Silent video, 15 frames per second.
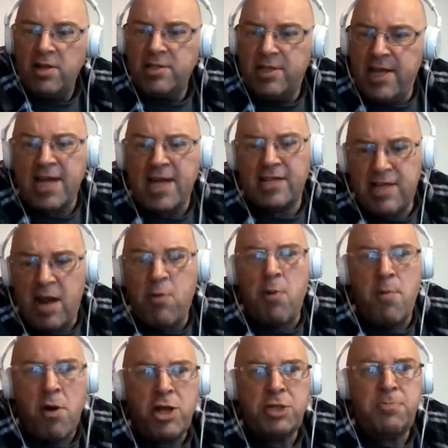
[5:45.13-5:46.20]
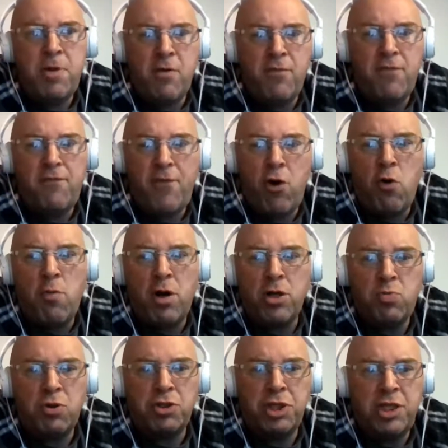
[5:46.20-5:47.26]
See, that reminds me of a film I
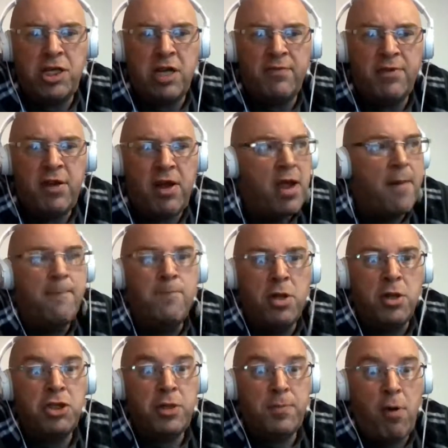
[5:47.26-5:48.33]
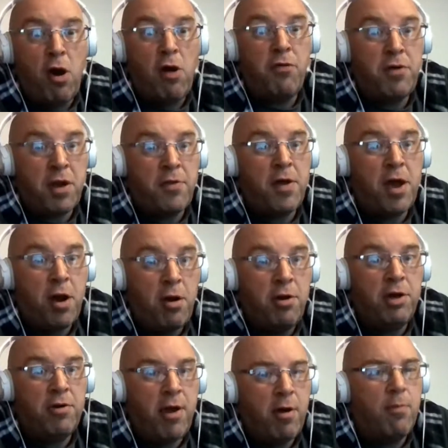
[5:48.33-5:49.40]
was watching the other day, Monty Python and the
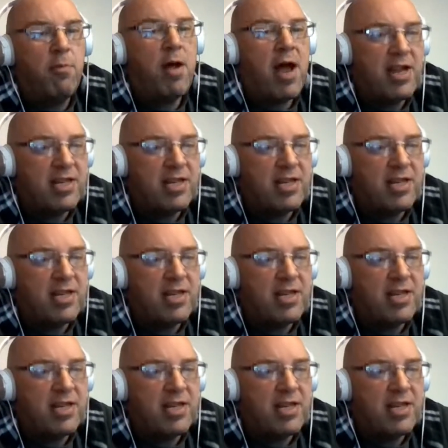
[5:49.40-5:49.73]
Holy Grail.